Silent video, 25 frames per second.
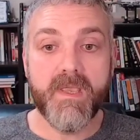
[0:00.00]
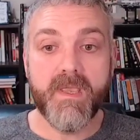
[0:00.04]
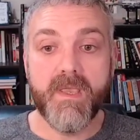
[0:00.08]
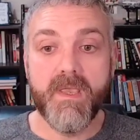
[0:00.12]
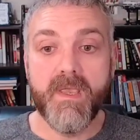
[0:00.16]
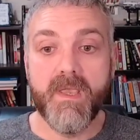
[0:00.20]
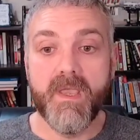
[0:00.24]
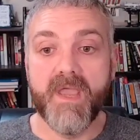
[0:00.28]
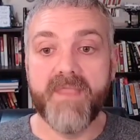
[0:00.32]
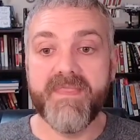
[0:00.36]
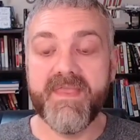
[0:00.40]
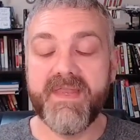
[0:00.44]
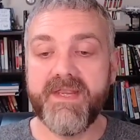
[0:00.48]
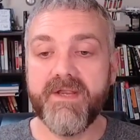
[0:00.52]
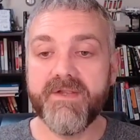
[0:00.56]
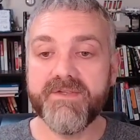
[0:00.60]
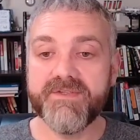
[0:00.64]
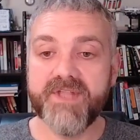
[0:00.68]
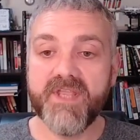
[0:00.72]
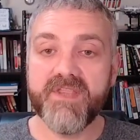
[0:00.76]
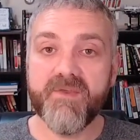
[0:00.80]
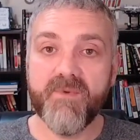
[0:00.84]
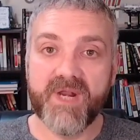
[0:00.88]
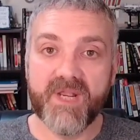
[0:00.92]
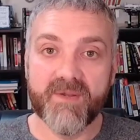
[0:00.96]
And then here's
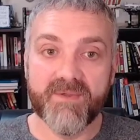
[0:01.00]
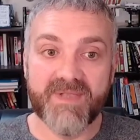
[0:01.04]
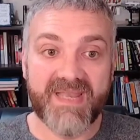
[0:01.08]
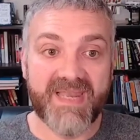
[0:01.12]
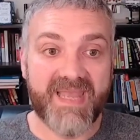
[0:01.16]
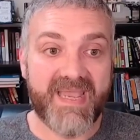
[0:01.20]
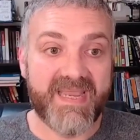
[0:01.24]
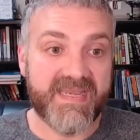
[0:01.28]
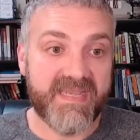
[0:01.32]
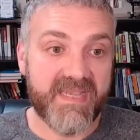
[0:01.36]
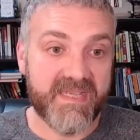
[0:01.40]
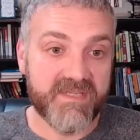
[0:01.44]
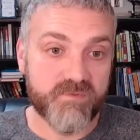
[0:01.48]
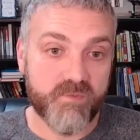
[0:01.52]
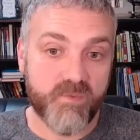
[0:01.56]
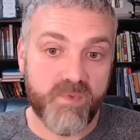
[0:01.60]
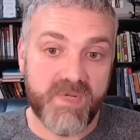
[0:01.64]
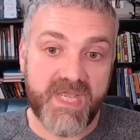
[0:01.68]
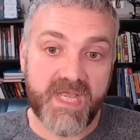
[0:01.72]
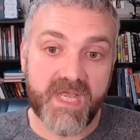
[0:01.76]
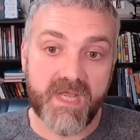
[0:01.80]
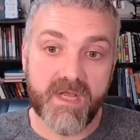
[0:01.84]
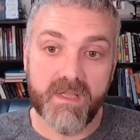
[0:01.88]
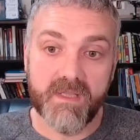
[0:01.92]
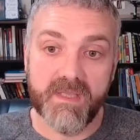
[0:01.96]
another one I really like as
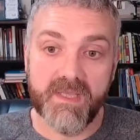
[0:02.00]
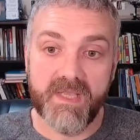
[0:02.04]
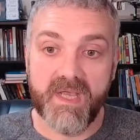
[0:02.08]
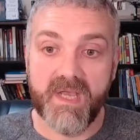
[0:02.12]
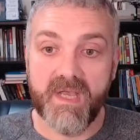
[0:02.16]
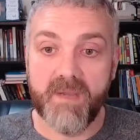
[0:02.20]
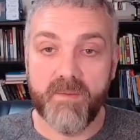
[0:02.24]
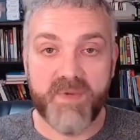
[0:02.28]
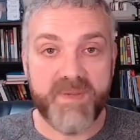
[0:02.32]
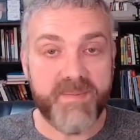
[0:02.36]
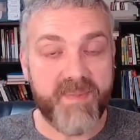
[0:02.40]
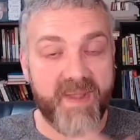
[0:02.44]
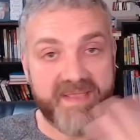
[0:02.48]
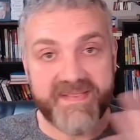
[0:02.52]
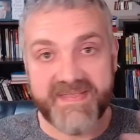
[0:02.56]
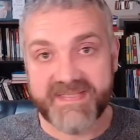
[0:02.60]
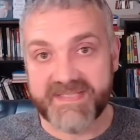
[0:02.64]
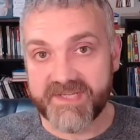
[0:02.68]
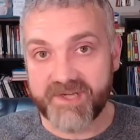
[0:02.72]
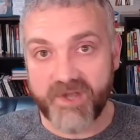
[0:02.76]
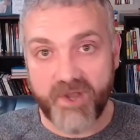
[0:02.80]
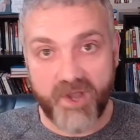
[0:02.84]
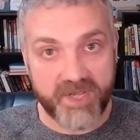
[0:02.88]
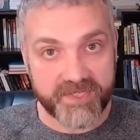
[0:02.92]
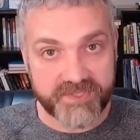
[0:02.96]
well. We buy these
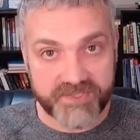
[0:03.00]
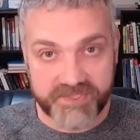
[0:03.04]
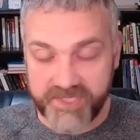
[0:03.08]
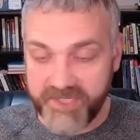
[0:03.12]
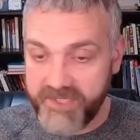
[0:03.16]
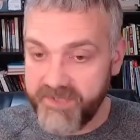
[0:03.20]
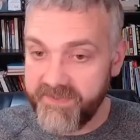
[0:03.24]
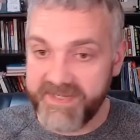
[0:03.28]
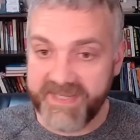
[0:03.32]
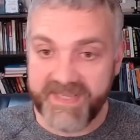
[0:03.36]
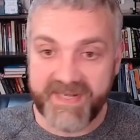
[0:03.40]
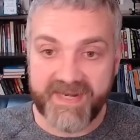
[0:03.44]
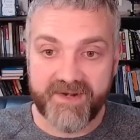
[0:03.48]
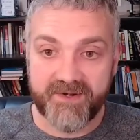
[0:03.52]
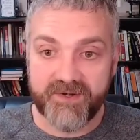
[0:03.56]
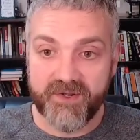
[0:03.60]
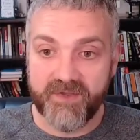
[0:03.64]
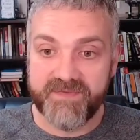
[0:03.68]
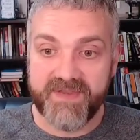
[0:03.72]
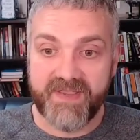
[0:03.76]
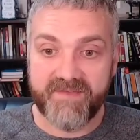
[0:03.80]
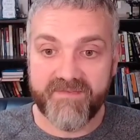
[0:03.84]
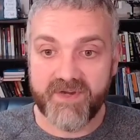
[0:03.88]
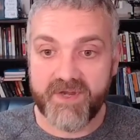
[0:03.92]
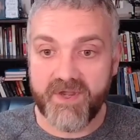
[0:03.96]
at Costco. Again, I don't know
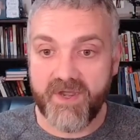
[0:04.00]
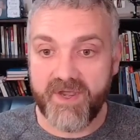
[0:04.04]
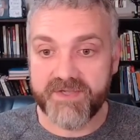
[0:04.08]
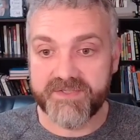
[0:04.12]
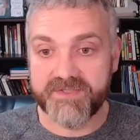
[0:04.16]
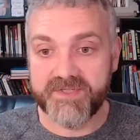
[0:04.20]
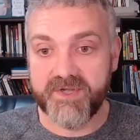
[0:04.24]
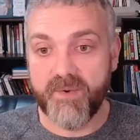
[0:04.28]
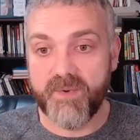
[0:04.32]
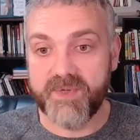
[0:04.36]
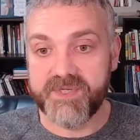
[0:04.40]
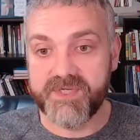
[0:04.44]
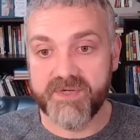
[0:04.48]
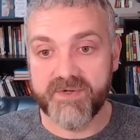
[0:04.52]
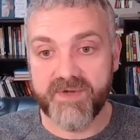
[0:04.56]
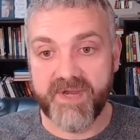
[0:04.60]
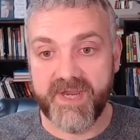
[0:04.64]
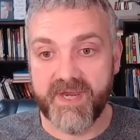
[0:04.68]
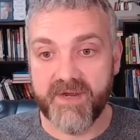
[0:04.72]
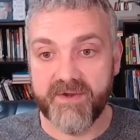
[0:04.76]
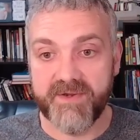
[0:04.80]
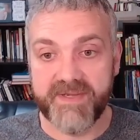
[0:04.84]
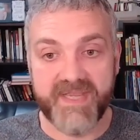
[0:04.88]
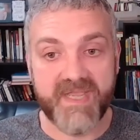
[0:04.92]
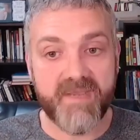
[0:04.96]
if you have a Costco in your
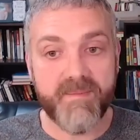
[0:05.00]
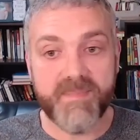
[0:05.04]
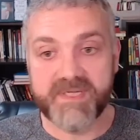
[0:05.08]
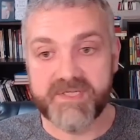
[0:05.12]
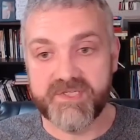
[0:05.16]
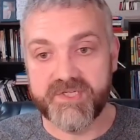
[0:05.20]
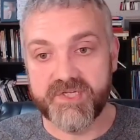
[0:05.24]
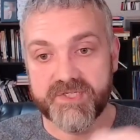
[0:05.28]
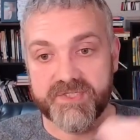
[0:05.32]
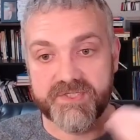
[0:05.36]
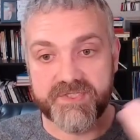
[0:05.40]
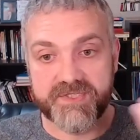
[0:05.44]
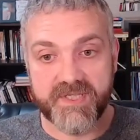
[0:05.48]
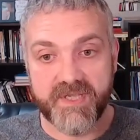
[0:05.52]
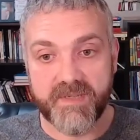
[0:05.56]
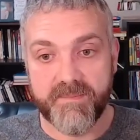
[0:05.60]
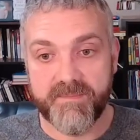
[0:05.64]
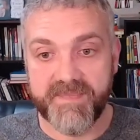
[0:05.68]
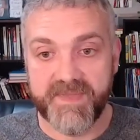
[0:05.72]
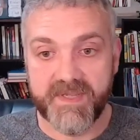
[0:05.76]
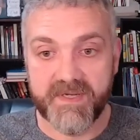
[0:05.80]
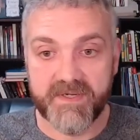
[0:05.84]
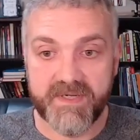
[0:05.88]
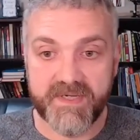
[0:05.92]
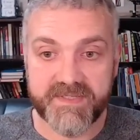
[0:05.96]
area, but just
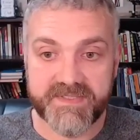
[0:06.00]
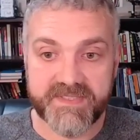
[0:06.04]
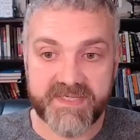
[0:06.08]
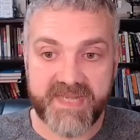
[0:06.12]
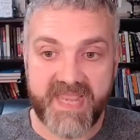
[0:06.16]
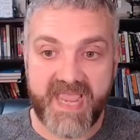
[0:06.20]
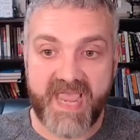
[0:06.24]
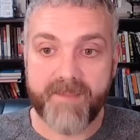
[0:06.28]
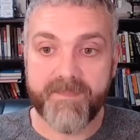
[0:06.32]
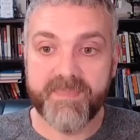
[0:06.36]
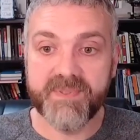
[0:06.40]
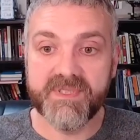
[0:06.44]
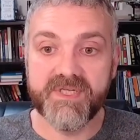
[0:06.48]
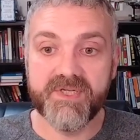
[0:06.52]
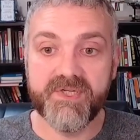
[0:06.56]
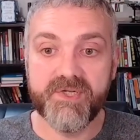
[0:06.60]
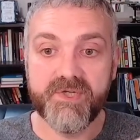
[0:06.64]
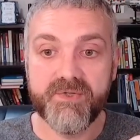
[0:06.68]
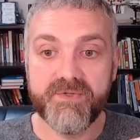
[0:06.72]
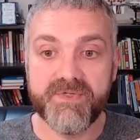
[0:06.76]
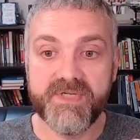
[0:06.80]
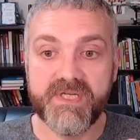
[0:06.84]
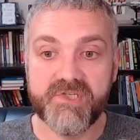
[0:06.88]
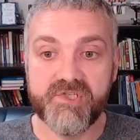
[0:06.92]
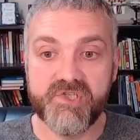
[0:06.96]
it's an apple and
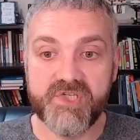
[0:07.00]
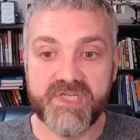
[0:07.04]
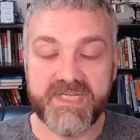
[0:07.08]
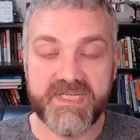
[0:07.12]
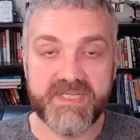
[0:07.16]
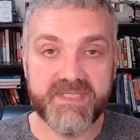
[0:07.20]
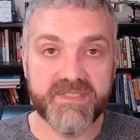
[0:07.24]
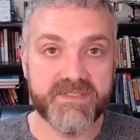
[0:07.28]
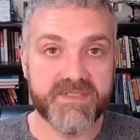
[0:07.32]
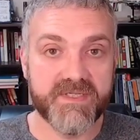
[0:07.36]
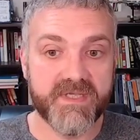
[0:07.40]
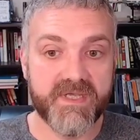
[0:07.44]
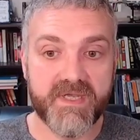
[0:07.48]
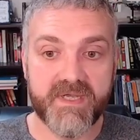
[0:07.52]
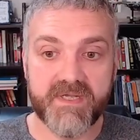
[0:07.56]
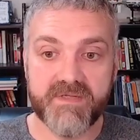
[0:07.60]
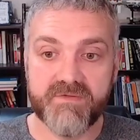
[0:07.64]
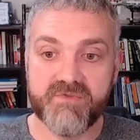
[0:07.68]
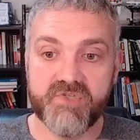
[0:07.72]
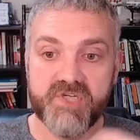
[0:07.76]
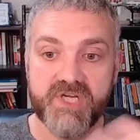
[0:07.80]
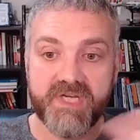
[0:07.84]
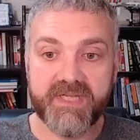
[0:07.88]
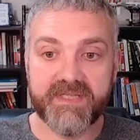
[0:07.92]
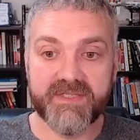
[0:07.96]
Gouda cheese
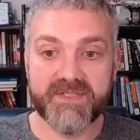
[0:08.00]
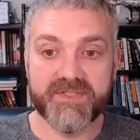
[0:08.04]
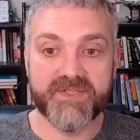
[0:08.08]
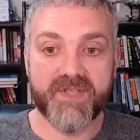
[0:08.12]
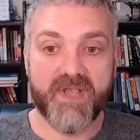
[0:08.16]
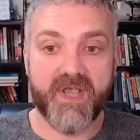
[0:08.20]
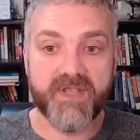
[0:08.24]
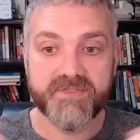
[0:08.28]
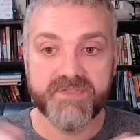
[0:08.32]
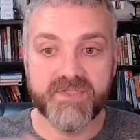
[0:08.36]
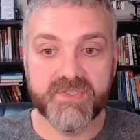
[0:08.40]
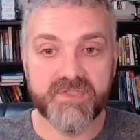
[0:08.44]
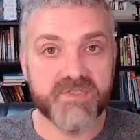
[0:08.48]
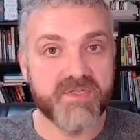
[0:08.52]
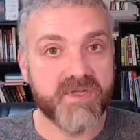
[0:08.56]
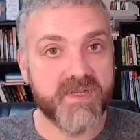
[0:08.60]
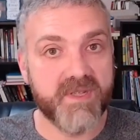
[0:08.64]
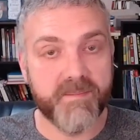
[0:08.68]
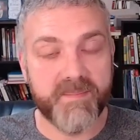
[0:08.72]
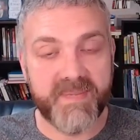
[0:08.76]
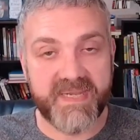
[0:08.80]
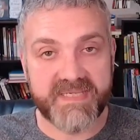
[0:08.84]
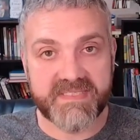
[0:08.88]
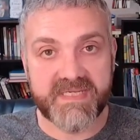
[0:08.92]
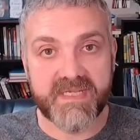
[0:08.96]
chicken sausage,
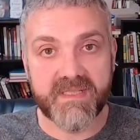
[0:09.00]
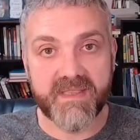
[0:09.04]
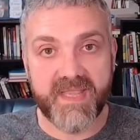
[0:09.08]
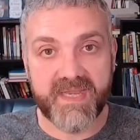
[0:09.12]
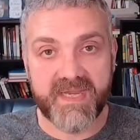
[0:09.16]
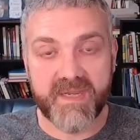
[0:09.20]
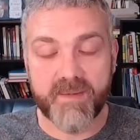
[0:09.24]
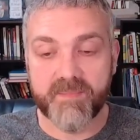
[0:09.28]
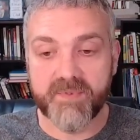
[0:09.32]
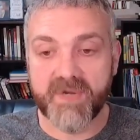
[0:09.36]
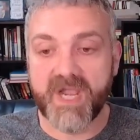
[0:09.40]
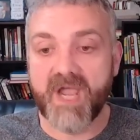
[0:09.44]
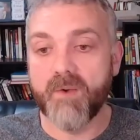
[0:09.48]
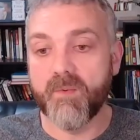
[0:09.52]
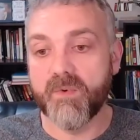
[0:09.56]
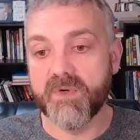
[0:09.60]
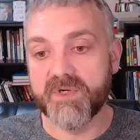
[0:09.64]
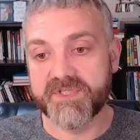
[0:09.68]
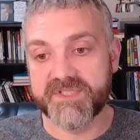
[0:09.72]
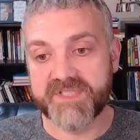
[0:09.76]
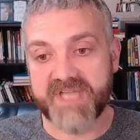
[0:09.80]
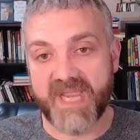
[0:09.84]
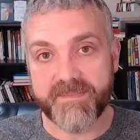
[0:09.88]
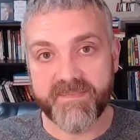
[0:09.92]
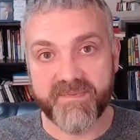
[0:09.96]
basically like a
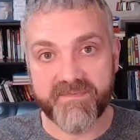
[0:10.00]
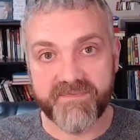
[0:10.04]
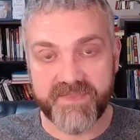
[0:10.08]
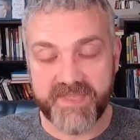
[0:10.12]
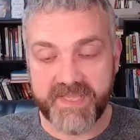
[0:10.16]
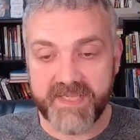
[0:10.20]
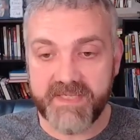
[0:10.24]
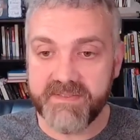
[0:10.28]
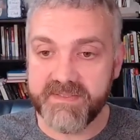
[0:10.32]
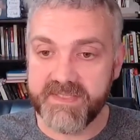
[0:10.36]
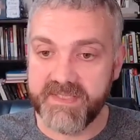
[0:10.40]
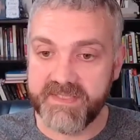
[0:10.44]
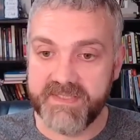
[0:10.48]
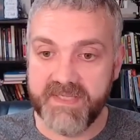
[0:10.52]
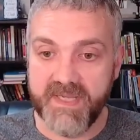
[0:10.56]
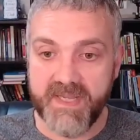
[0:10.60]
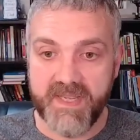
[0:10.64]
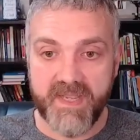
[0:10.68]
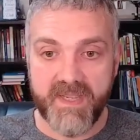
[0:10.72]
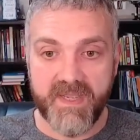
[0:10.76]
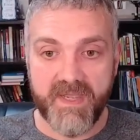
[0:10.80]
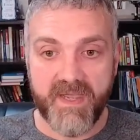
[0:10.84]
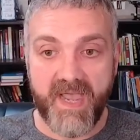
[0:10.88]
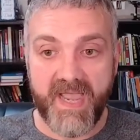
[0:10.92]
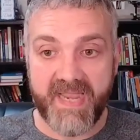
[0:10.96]
bratwurst type of thing that
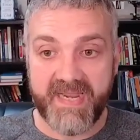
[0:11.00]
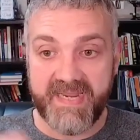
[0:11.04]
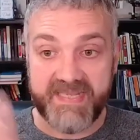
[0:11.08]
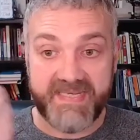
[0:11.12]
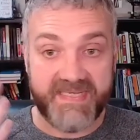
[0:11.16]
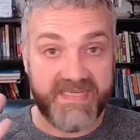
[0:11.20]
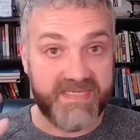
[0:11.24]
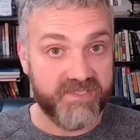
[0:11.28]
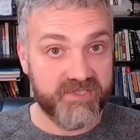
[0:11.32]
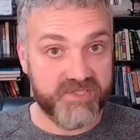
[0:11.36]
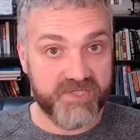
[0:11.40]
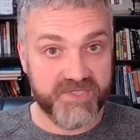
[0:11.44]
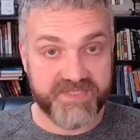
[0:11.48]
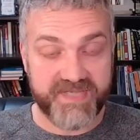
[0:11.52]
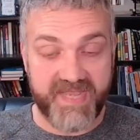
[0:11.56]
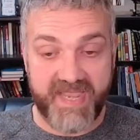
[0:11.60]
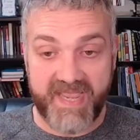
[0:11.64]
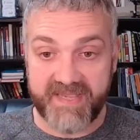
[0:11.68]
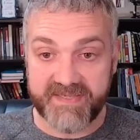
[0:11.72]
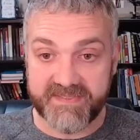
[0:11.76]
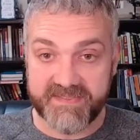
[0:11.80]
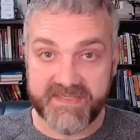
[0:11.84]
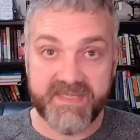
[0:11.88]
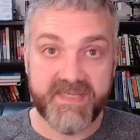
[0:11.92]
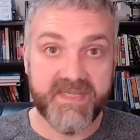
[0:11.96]
I could eat just
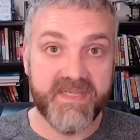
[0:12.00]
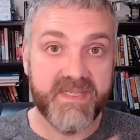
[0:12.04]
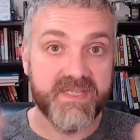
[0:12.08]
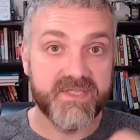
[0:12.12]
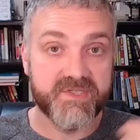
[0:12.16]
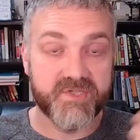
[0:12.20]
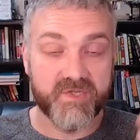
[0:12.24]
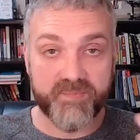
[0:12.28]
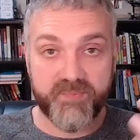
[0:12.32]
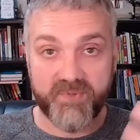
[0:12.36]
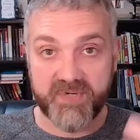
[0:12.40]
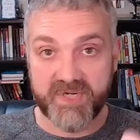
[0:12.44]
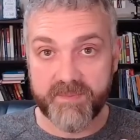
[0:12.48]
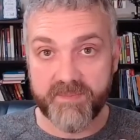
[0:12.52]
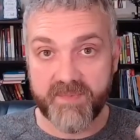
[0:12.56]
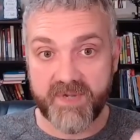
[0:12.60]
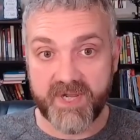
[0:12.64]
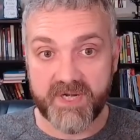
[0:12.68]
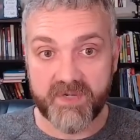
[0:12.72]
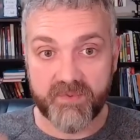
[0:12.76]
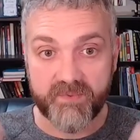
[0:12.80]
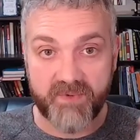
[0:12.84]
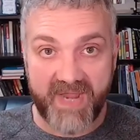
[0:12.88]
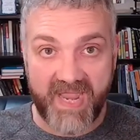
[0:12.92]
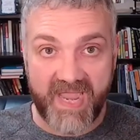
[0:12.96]
as is, or put them
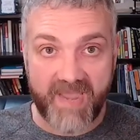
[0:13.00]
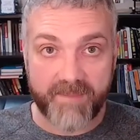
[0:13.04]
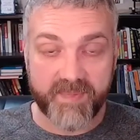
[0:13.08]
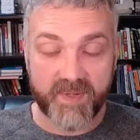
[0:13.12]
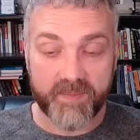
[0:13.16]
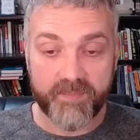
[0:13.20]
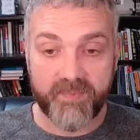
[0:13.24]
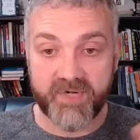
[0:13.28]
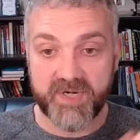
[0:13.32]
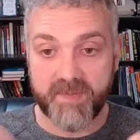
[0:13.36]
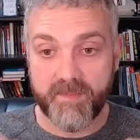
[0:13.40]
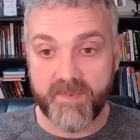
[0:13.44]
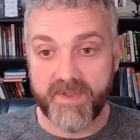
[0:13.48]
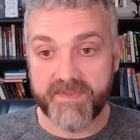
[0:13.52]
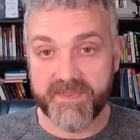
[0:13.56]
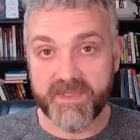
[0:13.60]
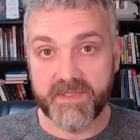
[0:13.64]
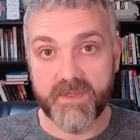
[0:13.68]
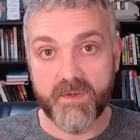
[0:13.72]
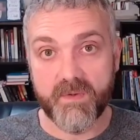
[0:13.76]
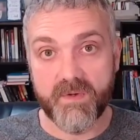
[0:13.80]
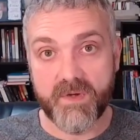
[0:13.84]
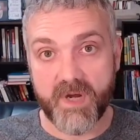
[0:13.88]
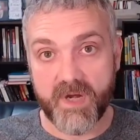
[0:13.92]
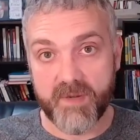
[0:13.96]
on a wrap, or put them on the
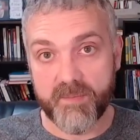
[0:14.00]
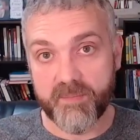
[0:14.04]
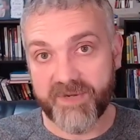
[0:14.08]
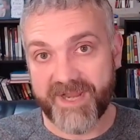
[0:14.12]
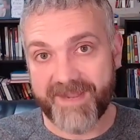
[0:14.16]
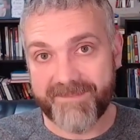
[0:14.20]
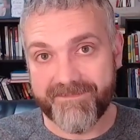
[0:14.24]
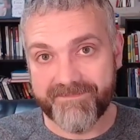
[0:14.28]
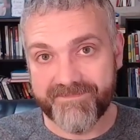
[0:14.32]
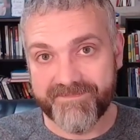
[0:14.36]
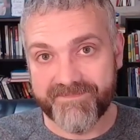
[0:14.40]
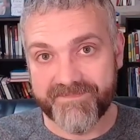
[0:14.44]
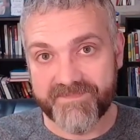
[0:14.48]
low carb bread.